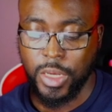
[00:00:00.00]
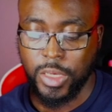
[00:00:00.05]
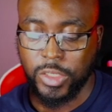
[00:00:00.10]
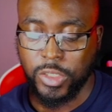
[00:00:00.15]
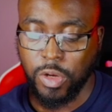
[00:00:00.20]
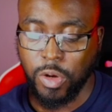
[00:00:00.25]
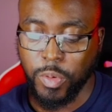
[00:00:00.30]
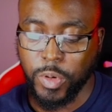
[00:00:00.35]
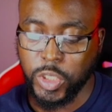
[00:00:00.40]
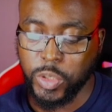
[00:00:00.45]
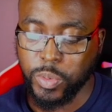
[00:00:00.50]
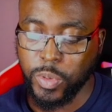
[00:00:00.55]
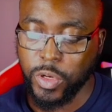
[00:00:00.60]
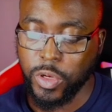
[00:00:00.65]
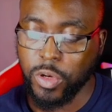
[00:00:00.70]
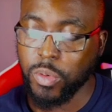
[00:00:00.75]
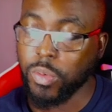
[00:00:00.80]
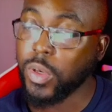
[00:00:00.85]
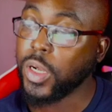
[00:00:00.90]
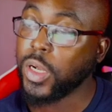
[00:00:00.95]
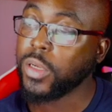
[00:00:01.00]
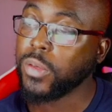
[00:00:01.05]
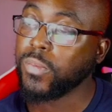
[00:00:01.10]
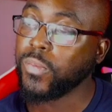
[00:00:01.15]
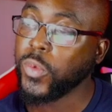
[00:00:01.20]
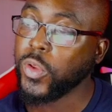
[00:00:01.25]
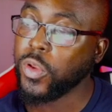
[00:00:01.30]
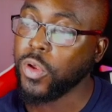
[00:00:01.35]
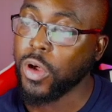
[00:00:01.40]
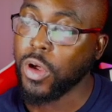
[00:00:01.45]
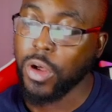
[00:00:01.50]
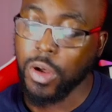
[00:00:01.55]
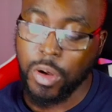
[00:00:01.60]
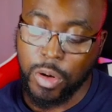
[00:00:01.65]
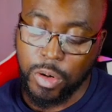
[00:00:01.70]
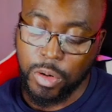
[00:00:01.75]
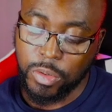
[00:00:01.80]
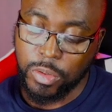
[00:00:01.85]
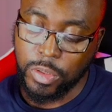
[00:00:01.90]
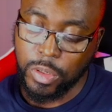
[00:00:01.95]
So, which one you want, your
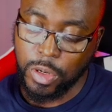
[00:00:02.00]
own